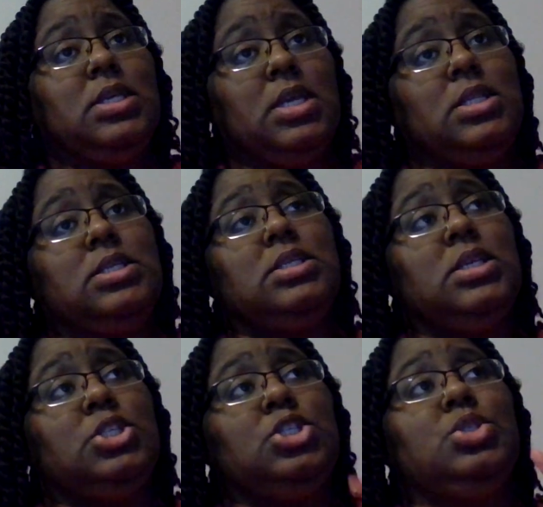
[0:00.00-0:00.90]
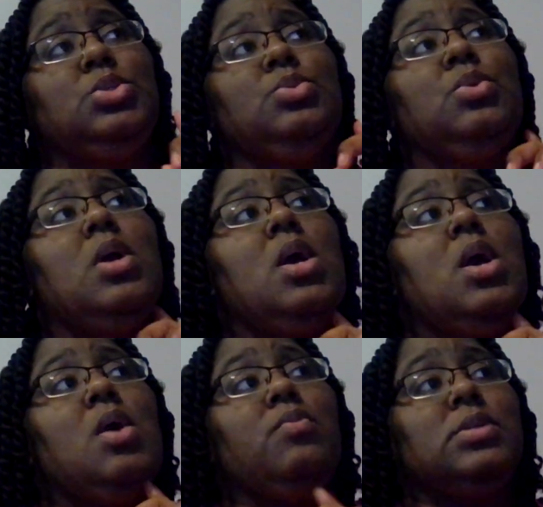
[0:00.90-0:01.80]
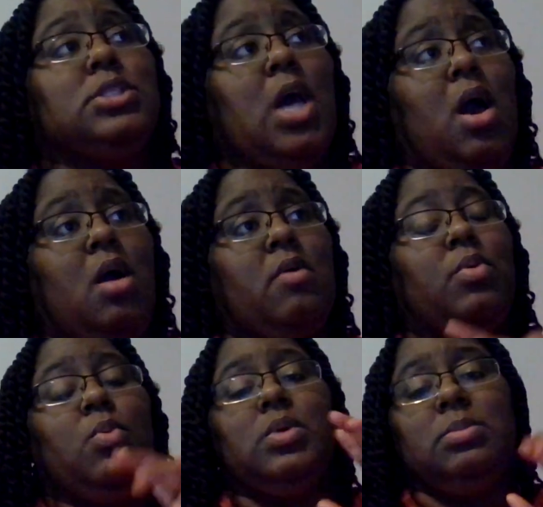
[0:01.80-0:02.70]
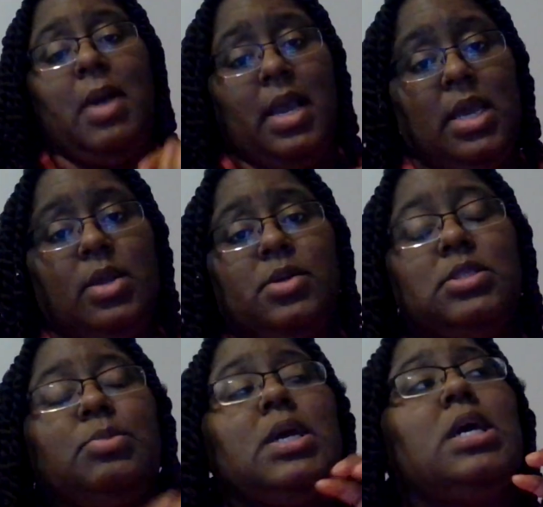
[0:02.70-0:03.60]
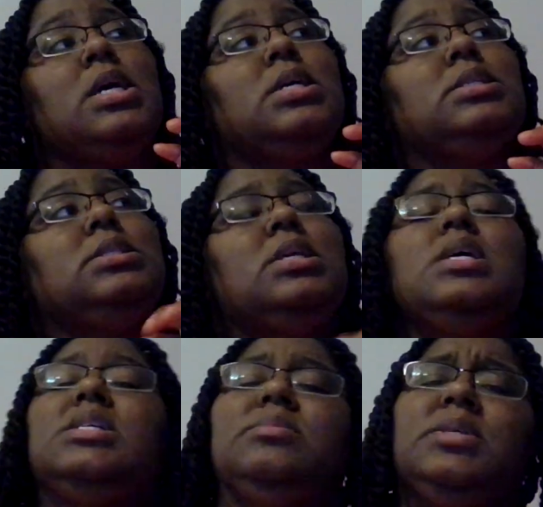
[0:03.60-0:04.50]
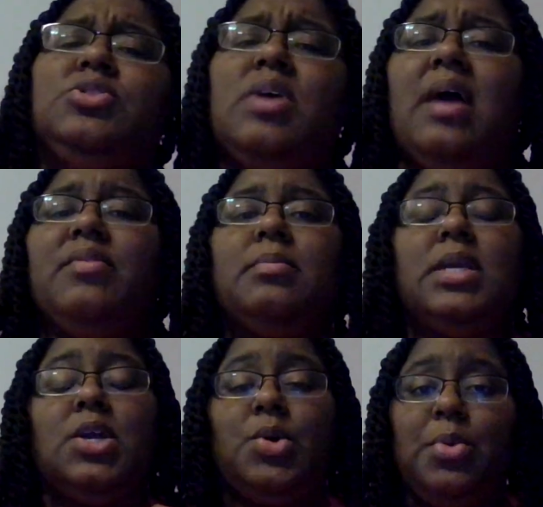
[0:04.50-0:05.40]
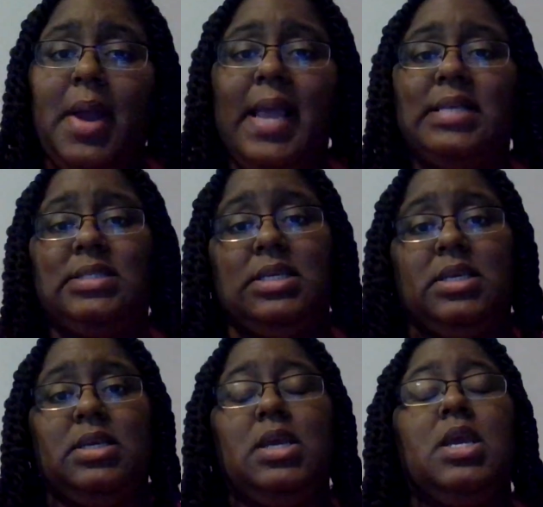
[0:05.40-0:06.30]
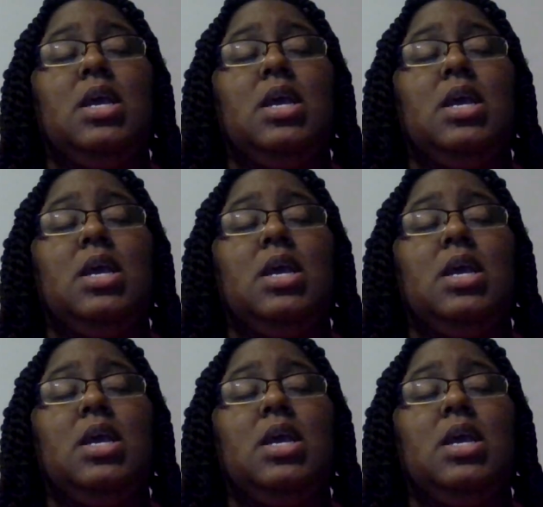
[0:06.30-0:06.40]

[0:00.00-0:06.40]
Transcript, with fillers: get this issue resolved with my ears because it has been driving me crazy.